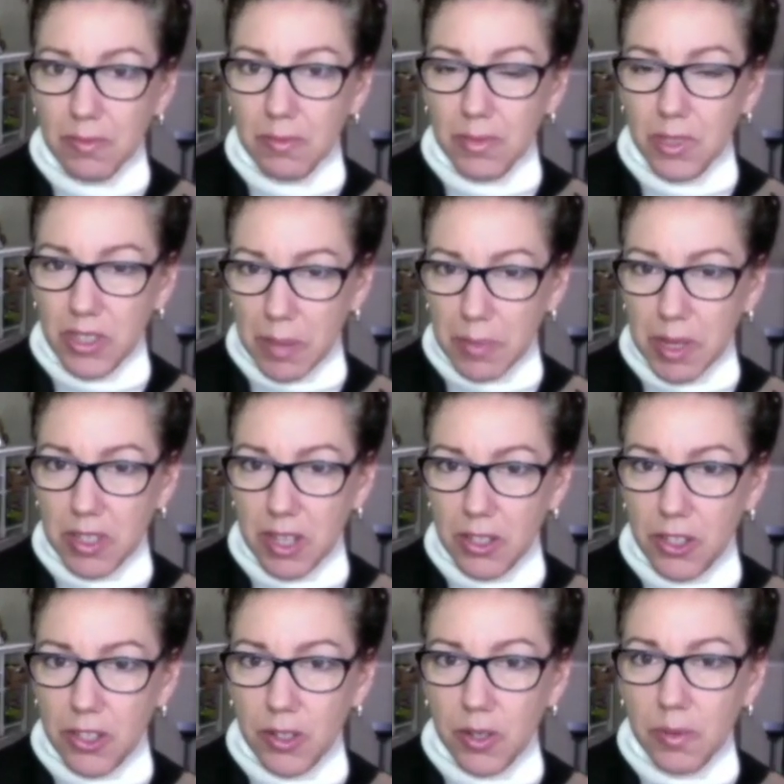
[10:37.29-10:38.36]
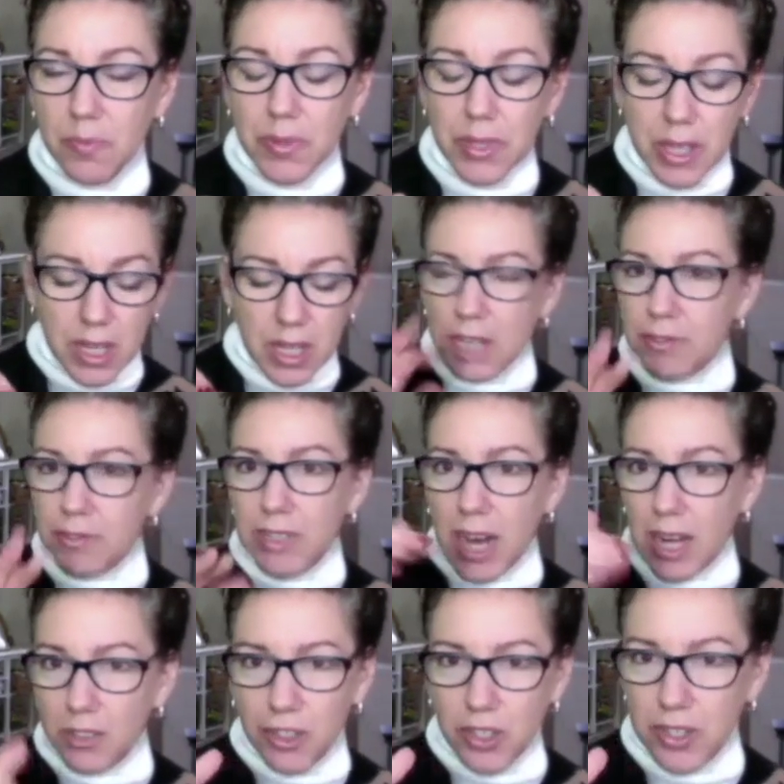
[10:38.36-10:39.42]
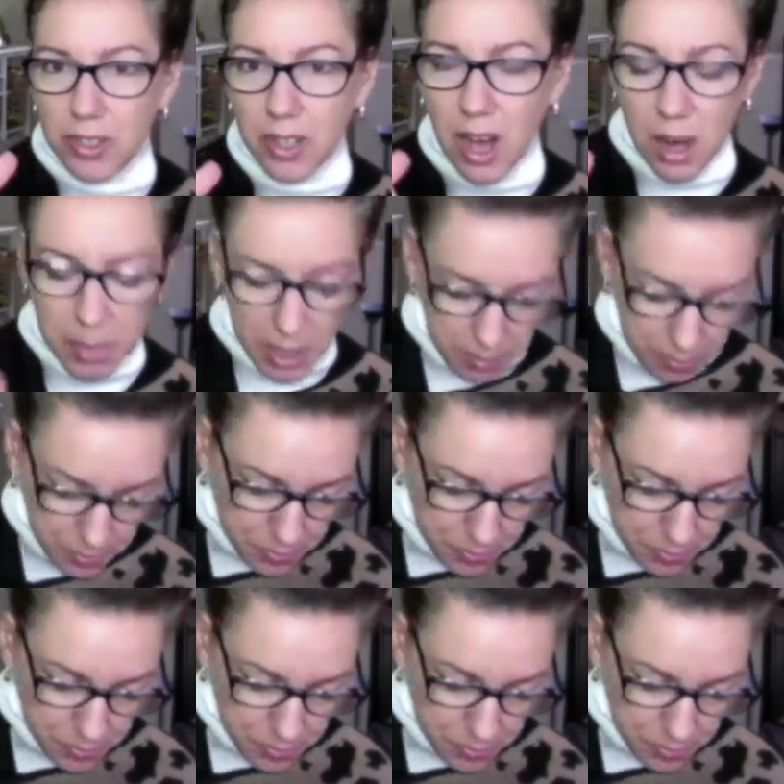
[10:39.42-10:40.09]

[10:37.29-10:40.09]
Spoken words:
Does that make sense to you? If not, just comment.